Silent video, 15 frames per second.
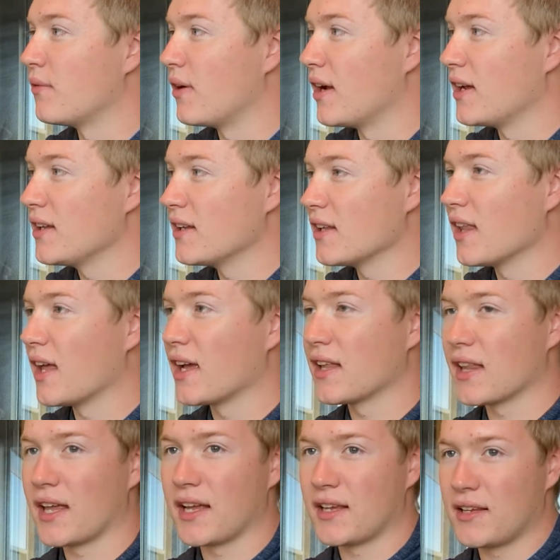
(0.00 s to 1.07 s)
Right?
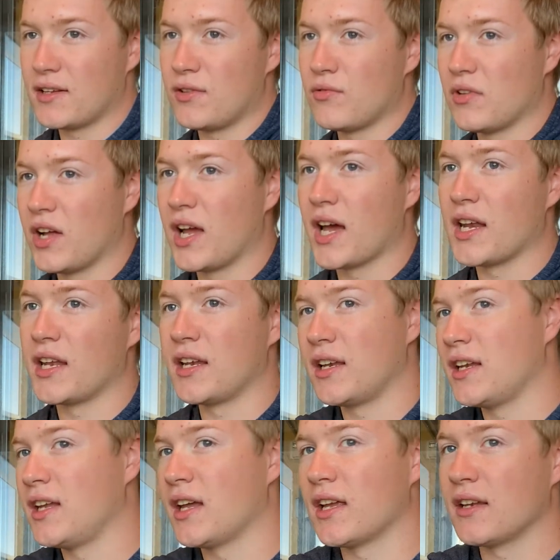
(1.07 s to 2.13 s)
Like you look at it and
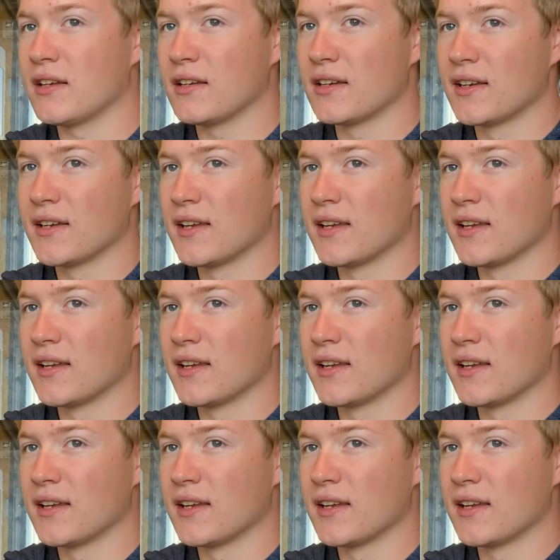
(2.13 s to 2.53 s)
he had